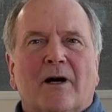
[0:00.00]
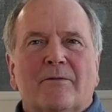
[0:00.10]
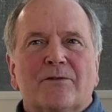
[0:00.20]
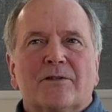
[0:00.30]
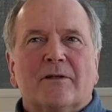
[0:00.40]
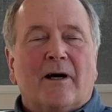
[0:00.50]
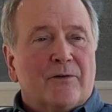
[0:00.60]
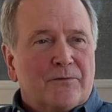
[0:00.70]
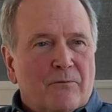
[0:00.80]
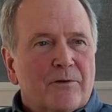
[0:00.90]
I
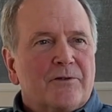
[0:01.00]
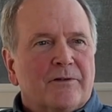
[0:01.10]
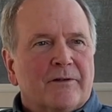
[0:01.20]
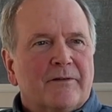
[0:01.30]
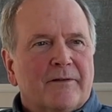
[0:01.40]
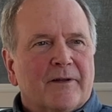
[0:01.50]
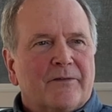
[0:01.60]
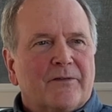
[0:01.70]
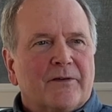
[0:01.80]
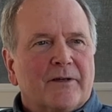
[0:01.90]
was fortunate
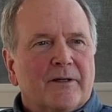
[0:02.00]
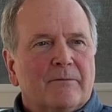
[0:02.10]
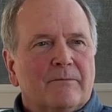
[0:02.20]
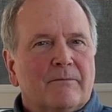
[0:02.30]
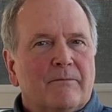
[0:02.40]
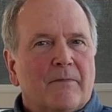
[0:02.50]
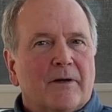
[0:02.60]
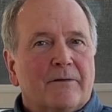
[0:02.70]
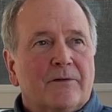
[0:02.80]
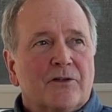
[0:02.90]
that
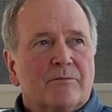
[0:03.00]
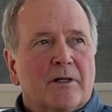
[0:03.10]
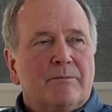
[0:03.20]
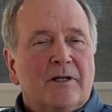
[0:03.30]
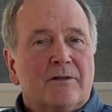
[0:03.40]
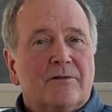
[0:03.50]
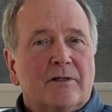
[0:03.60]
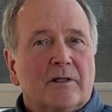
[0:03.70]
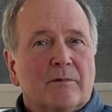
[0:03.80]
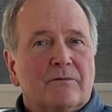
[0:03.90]
I finished my
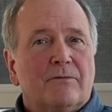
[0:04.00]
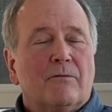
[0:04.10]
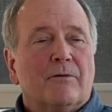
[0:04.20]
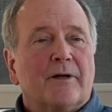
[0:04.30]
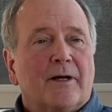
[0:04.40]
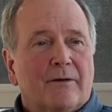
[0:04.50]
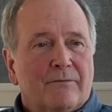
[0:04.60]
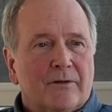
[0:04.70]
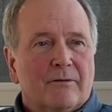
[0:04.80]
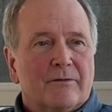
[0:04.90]
PhD in about 4.5
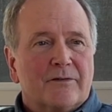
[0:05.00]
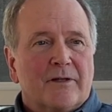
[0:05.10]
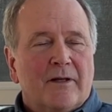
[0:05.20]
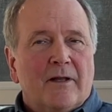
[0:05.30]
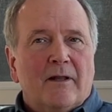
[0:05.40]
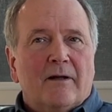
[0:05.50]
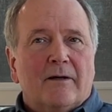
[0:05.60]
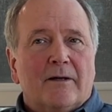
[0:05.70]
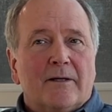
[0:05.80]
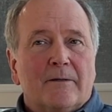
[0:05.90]
years.
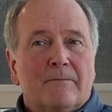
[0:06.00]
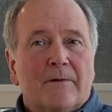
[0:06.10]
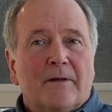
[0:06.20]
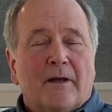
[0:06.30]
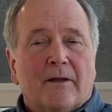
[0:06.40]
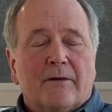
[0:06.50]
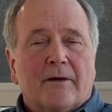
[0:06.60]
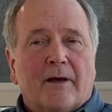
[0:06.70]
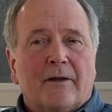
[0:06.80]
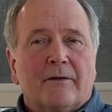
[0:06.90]
And I
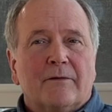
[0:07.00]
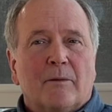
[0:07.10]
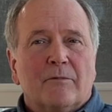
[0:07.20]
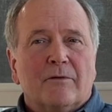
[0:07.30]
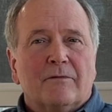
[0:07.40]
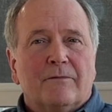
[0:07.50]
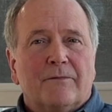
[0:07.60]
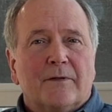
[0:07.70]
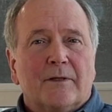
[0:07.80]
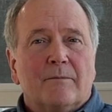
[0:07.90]
had a number
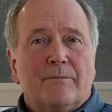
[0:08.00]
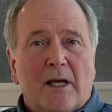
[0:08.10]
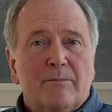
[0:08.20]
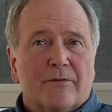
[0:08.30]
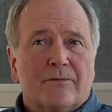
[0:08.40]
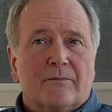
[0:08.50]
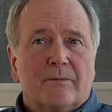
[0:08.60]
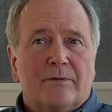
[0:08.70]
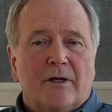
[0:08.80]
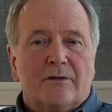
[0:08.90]
of papers from the
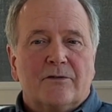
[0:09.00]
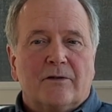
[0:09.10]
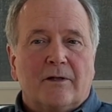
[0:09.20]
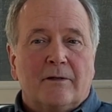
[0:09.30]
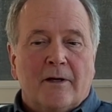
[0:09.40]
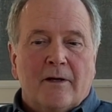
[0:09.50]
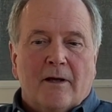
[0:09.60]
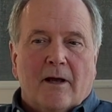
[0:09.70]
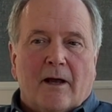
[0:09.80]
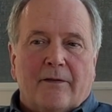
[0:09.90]
PhD,
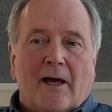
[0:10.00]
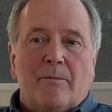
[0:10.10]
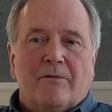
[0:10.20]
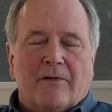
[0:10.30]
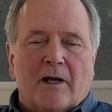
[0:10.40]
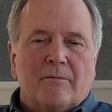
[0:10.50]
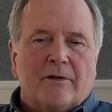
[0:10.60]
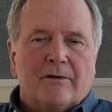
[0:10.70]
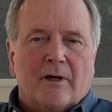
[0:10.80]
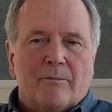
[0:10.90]
and that provided me
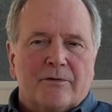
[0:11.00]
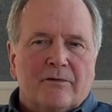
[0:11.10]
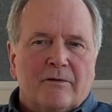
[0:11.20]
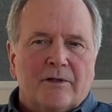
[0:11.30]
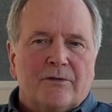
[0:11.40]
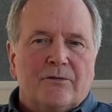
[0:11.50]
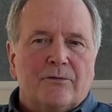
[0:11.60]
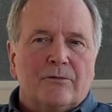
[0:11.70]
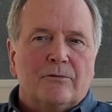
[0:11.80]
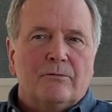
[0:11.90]
the opportunity
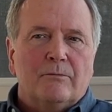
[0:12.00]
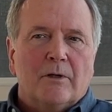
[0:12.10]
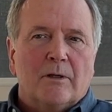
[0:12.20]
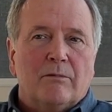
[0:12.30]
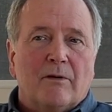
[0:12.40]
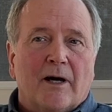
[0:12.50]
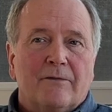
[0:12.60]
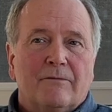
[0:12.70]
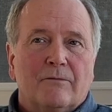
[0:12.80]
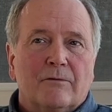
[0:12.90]
to apply
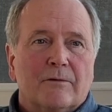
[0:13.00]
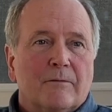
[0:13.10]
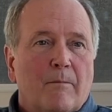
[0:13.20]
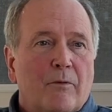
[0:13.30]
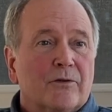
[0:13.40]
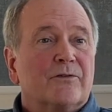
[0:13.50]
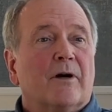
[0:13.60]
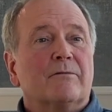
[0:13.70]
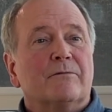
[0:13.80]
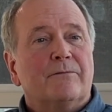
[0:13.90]
for
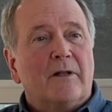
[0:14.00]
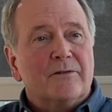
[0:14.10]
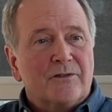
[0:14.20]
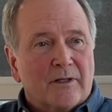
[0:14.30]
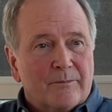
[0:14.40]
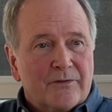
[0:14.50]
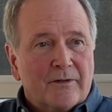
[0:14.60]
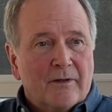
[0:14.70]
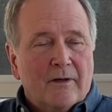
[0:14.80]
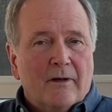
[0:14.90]
postdoctoral fellowships.
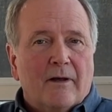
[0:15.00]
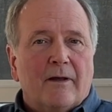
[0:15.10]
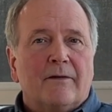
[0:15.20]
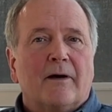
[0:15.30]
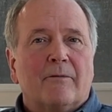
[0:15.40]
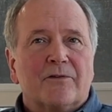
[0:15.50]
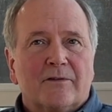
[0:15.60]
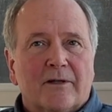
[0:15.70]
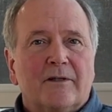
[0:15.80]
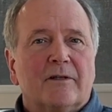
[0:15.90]
And I was
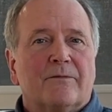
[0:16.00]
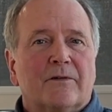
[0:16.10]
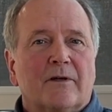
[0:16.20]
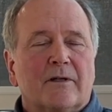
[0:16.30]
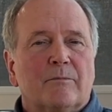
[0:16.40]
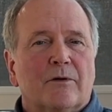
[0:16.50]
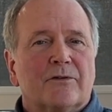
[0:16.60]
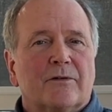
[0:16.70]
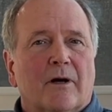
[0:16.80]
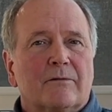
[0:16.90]
lucky enough to get a
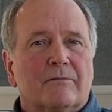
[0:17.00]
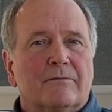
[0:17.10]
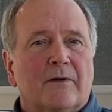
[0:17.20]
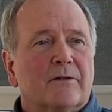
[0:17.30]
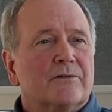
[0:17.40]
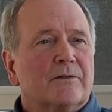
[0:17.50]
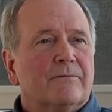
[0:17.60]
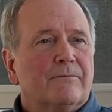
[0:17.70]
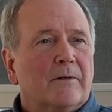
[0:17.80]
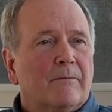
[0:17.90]
postdoctoral fellowship
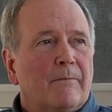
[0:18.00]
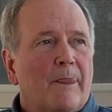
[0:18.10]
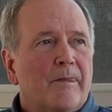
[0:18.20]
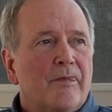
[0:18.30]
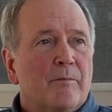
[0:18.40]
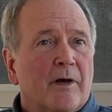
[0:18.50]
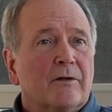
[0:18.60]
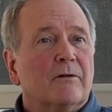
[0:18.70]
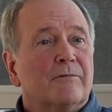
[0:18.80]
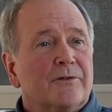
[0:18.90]
from the
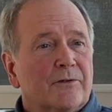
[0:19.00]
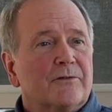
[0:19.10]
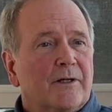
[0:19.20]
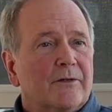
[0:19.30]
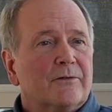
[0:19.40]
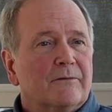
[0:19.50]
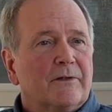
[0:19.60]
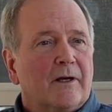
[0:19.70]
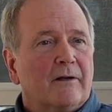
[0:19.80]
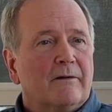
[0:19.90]
Medical Research Council of
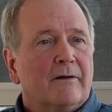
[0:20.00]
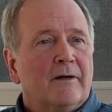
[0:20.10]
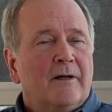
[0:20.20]
Canada.